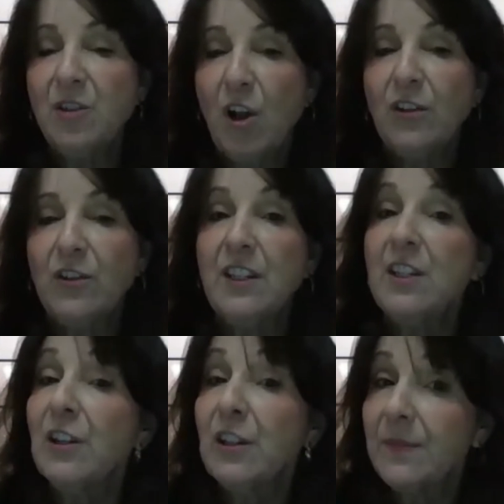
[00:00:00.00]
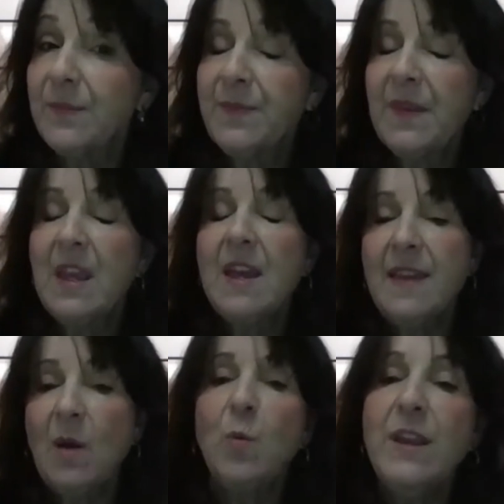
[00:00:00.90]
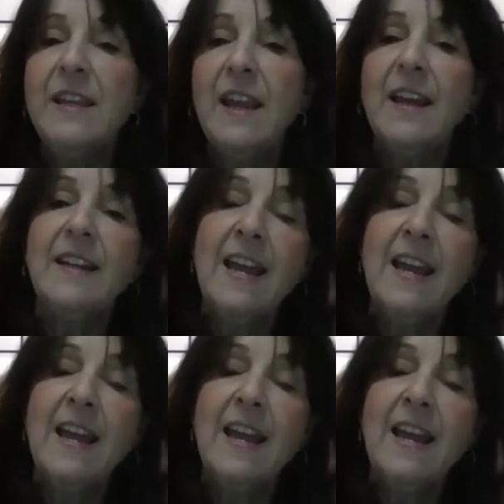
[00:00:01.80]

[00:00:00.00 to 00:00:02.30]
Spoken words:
a year that we get.